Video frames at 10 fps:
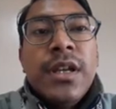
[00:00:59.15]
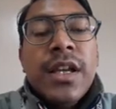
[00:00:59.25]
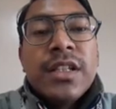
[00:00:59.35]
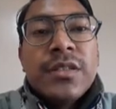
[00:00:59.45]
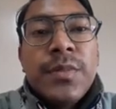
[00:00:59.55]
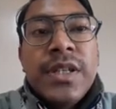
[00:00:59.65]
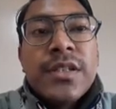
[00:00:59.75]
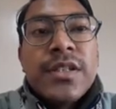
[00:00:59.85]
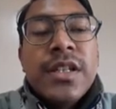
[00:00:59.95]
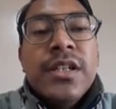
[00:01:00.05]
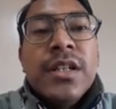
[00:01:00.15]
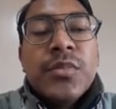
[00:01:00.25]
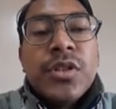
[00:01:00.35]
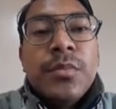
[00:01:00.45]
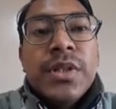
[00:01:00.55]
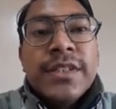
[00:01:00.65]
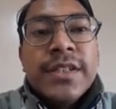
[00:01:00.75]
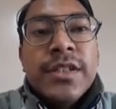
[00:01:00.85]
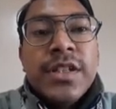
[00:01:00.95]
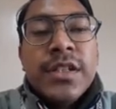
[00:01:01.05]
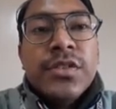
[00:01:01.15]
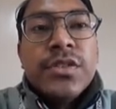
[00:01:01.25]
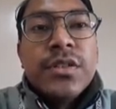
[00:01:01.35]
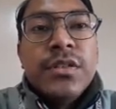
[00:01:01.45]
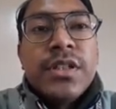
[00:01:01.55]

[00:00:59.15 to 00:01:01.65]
expressed in terms of percentage.